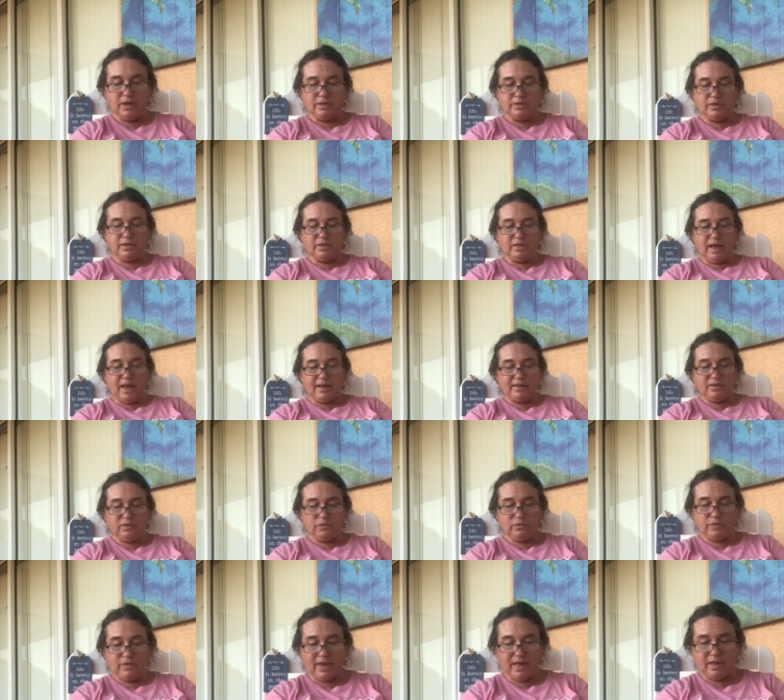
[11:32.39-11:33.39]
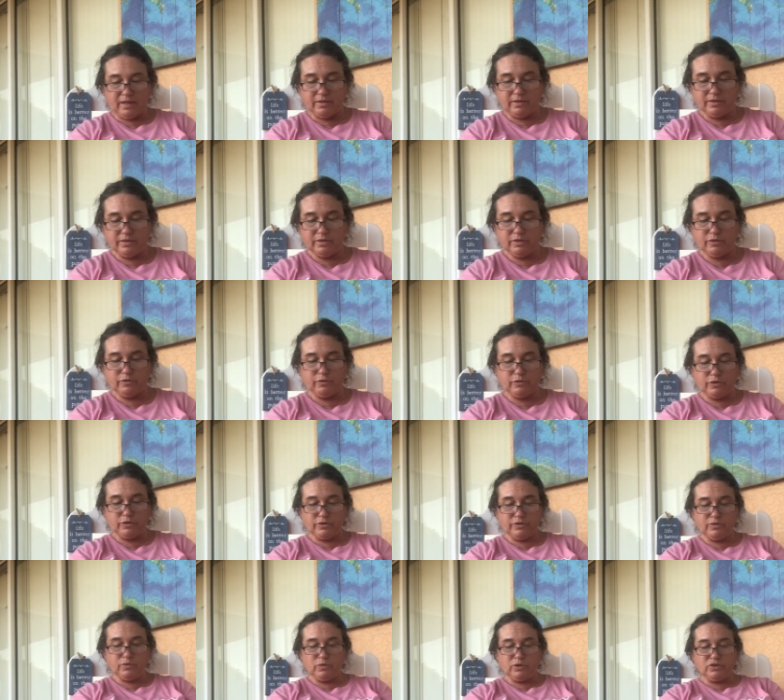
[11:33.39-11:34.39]
The lots fell, the
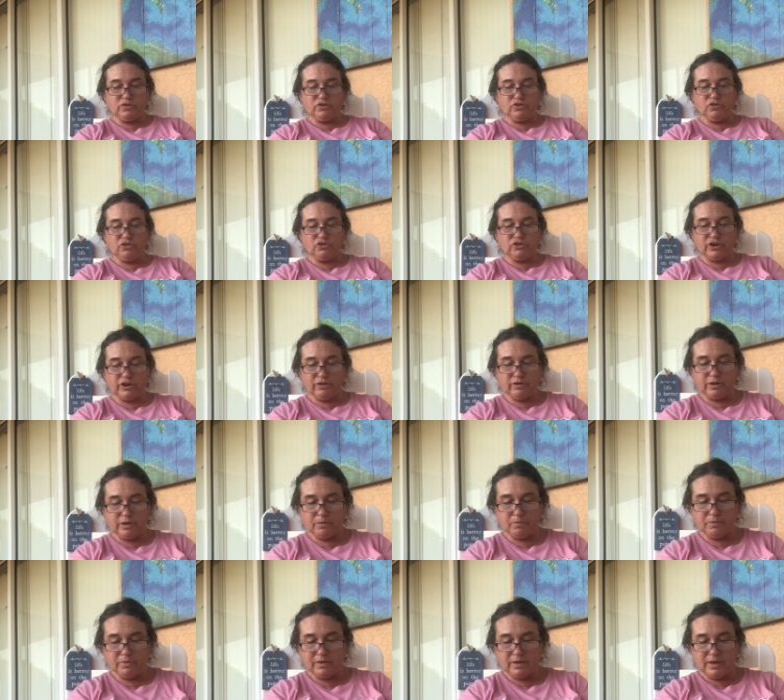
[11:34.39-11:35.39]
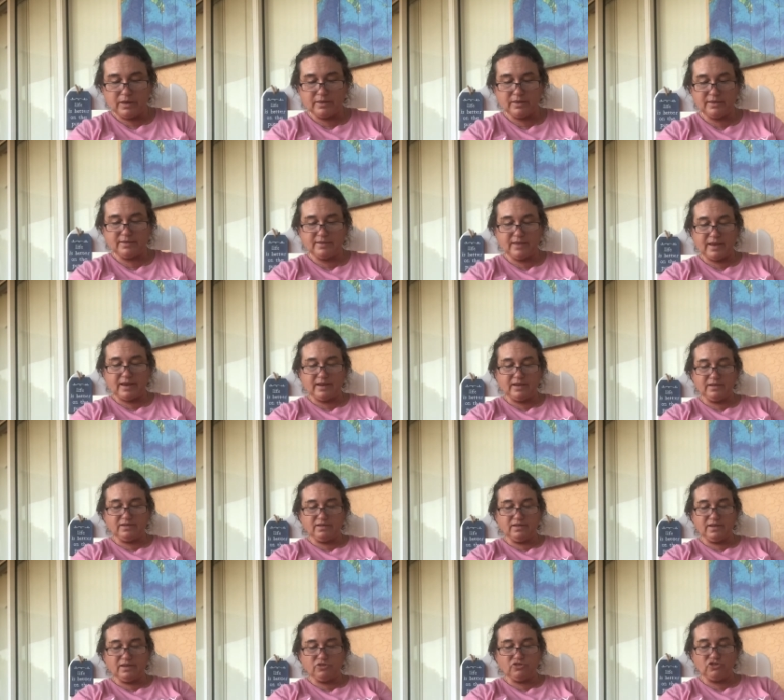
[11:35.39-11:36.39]
first one to Jerob, the second
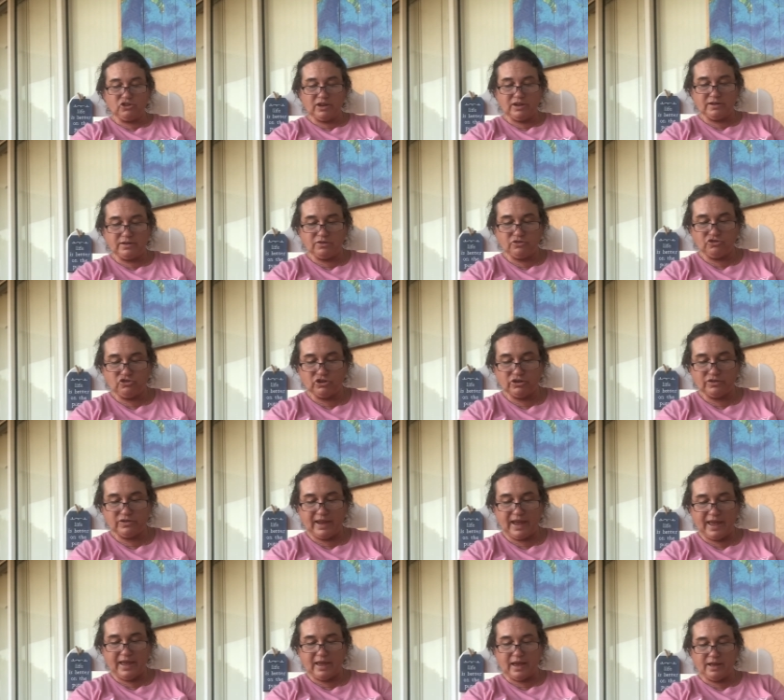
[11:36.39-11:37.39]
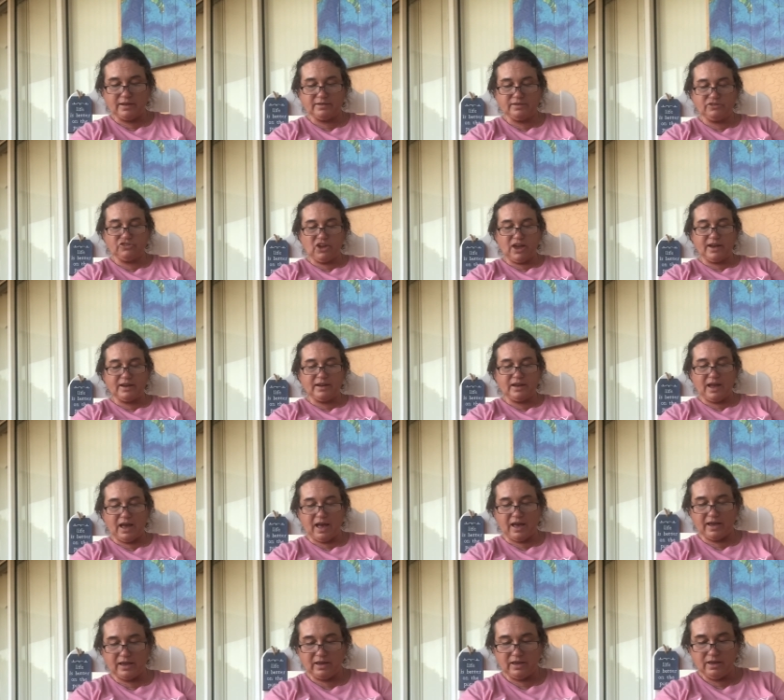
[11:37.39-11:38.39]
to Jadai,